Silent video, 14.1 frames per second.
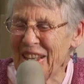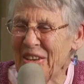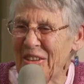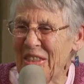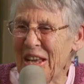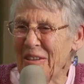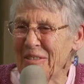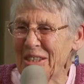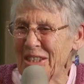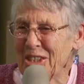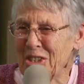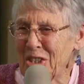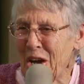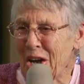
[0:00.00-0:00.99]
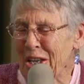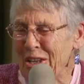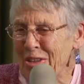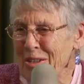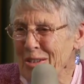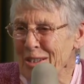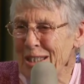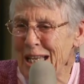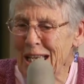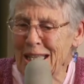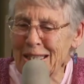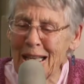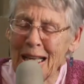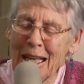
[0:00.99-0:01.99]
you know, that was a shock in those
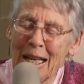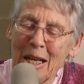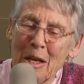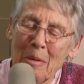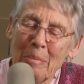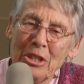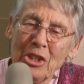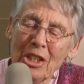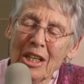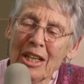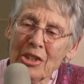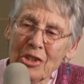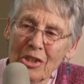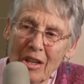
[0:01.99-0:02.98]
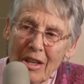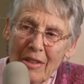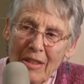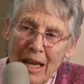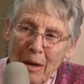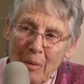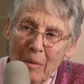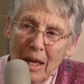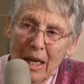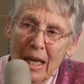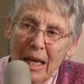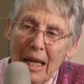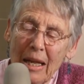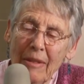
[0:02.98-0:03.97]
days. But she got started that
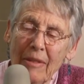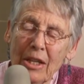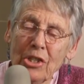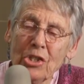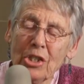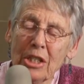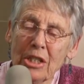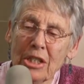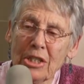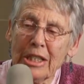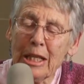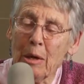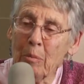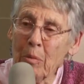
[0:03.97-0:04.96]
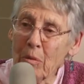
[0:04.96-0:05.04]
way, and then she just kept